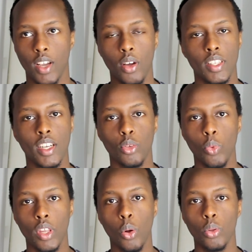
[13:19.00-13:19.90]
God didn't
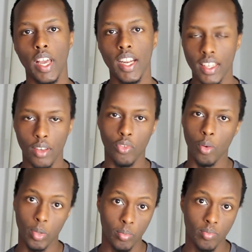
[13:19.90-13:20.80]
withhold anything
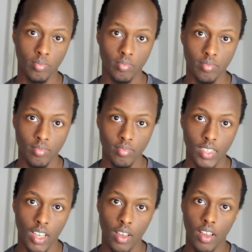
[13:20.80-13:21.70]
from him.
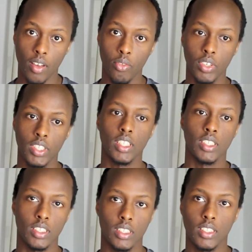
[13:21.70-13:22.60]

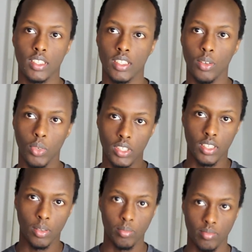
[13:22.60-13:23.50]
Riches,
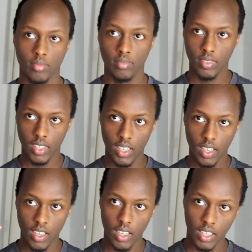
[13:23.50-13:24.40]
wisdom,
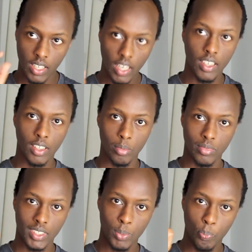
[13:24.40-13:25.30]

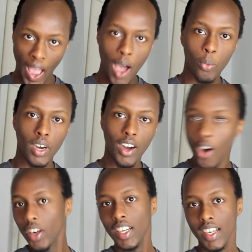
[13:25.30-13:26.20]
kingdoms, power,
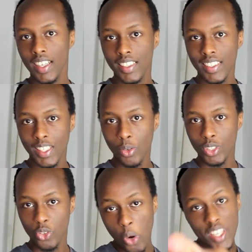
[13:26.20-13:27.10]
honor. He
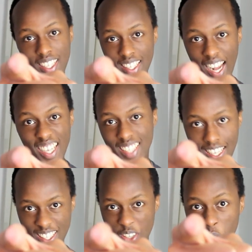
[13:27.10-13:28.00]
was greater than
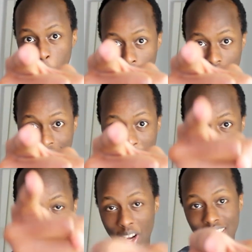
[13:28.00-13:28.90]
Alexander the Great. He
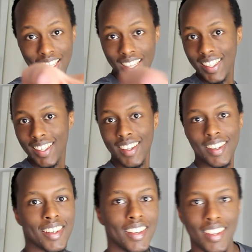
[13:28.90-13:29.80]
was greater
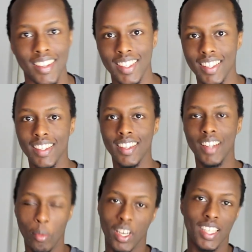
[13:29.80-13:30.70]
than the
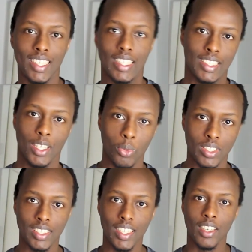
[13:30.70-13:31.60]
Nebuchadnezzar. He
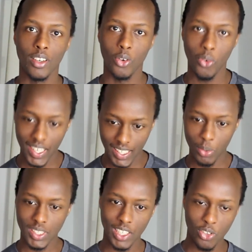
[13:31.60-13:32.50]
was great.
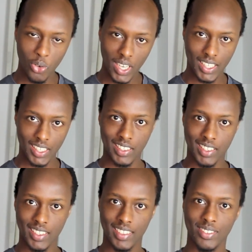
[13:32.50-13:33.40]
He was the
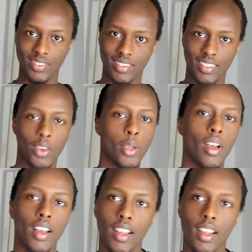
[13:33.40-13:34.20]
greatest. Okay,